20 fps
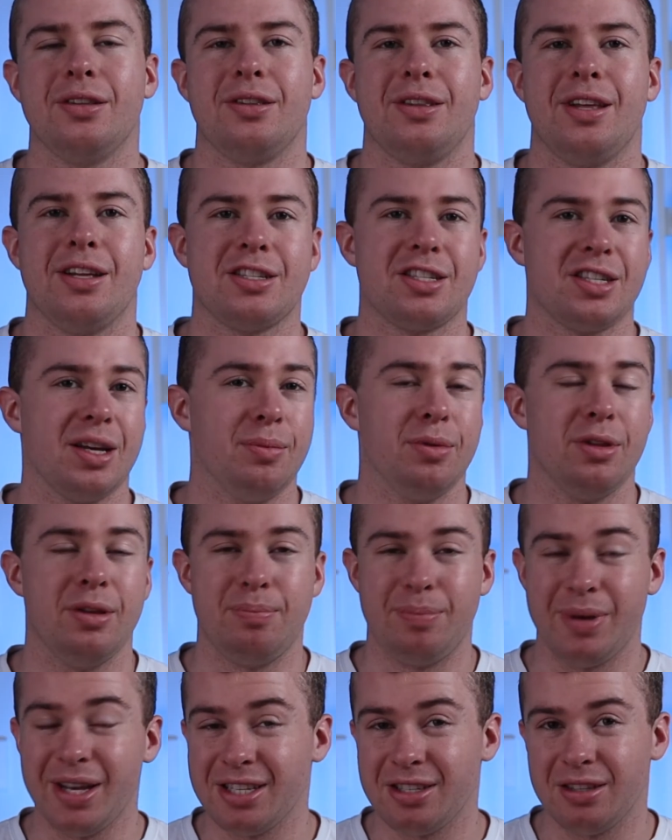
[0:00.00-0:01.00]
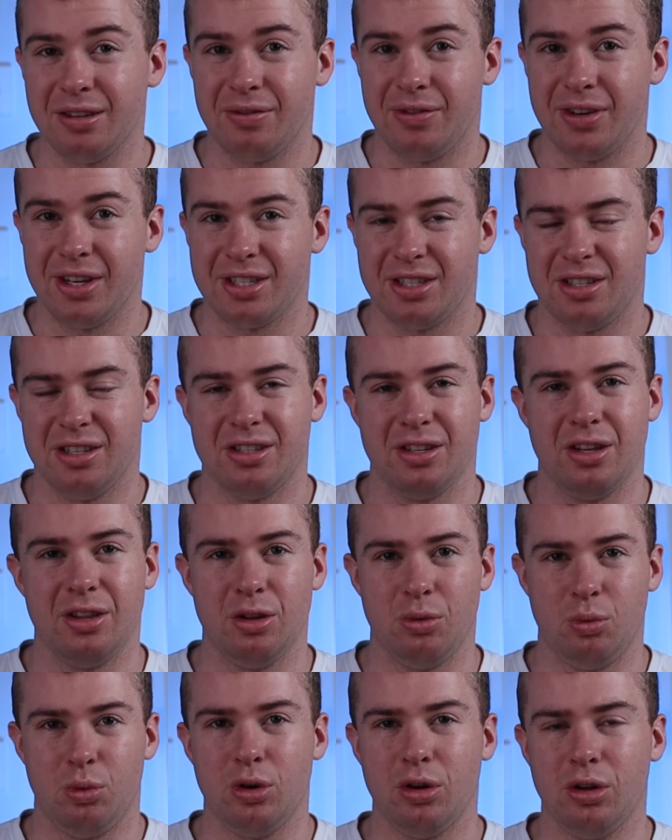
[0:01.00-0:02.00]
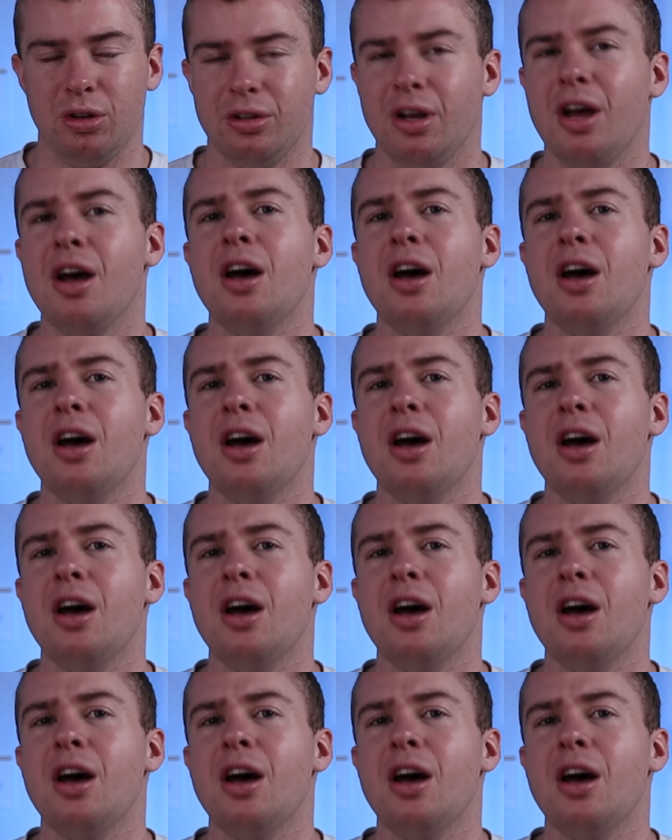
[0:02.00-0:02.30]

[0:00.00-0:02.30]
that some of the best investors in the world